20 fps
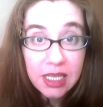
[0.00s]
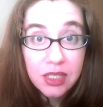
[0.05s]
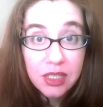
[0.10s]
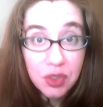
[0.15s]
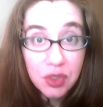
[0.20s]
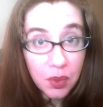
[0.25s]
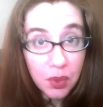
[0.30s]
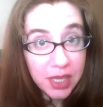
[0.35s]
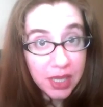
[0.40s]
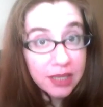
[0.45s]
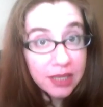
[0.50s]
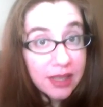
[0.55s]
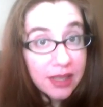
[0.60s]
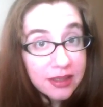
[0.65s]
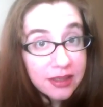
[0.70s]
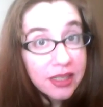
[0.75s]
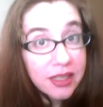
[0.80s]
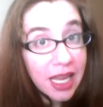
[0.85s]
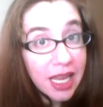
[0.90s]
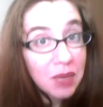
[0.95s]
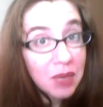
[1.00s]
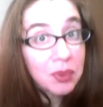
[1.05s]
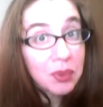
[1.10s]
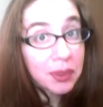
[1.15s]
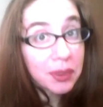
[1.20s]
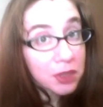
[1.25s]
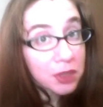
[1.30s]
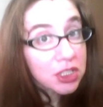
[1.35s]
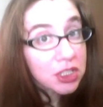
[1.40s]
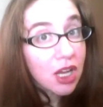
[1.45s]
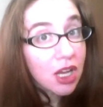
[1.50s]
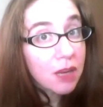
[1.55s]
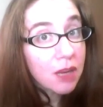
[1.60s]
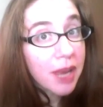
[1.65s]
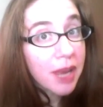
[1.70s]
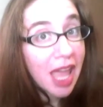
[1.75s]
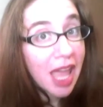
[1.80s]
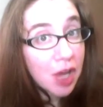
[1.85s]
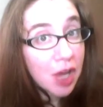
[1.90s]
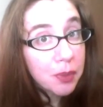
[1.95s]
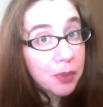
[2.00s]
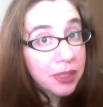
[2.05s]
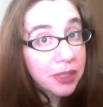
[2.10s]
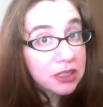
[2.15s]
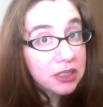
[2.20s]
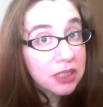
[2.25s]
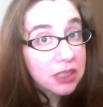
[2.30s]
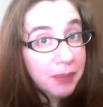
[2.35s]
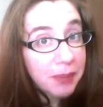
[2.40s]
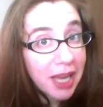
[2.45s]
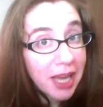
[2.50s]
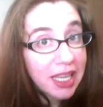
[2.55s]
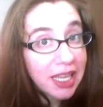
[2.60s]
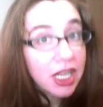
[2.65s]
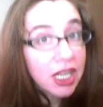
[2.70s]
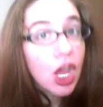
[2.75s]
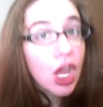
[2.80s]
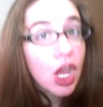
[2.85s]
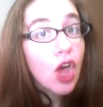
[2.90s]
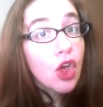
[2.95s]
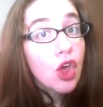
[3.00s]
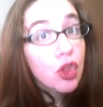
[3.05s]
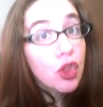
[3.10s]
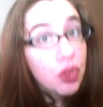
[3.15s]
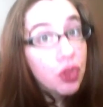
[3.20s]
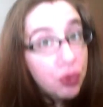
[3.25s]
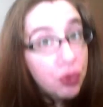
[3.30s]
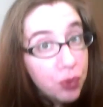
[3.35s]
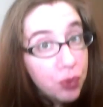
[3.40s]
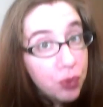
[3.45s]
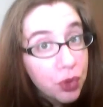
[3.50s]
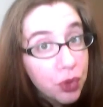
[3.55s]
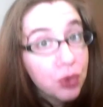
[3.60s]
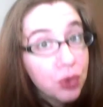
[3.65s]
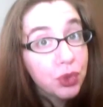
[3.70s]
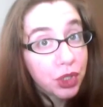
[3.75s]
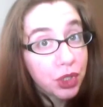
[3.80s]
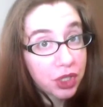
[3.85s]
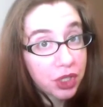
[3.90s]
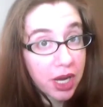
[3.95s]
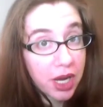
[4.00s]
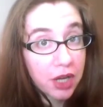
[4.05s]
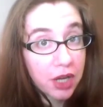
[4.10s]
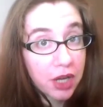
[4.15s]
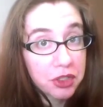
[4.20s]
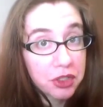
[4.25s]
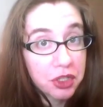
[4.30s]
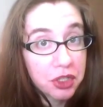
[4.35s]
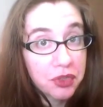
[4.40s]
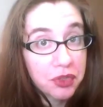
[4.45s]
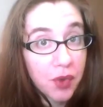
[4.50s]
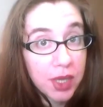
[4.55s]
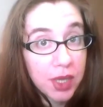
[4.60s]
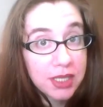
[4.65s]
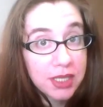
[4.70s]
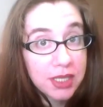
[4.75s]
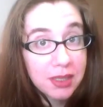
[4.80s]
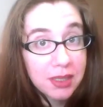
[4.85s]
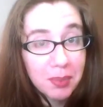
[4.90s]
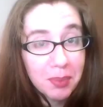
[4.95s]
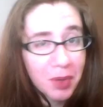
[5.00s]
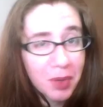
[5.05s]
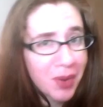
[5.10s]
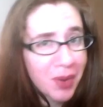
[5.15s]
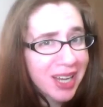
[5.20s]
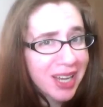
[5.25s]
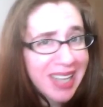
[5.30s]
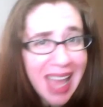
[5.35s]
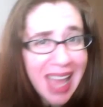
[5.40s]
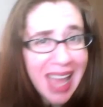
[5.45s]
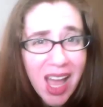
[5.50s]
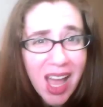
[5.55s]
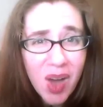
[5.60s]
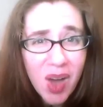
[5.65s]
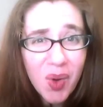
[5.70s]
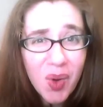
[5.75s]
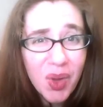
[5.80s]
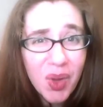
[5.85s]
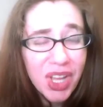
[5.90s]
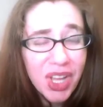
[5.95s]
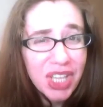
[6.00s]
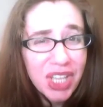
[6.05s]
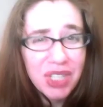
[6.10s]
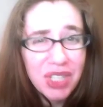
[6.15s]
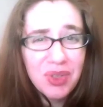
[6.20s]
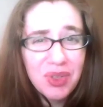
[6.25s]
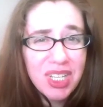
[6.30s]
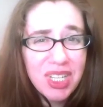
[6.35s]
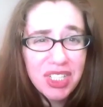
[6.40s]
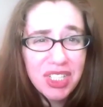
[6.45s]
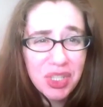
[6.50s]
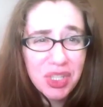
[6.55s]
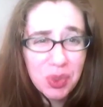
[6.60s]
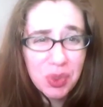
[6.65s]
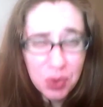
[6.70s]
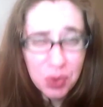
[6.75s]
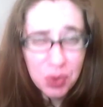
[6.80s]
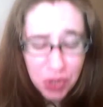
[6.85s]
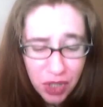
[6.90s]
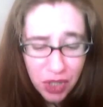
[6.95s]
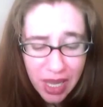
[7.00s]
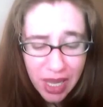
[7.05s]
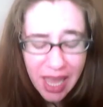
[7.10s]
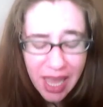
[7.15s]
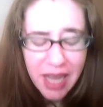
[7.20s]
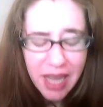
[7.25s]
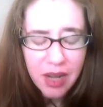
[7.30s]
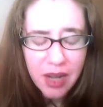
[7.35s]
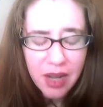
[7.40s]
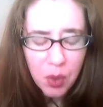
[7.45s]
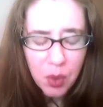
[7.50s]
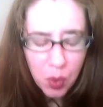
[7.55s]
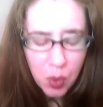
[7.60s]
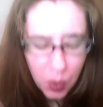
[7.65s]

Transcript: So in lesson 8, we will talk about how to build it back in through your character's voice. But right now, you need to look at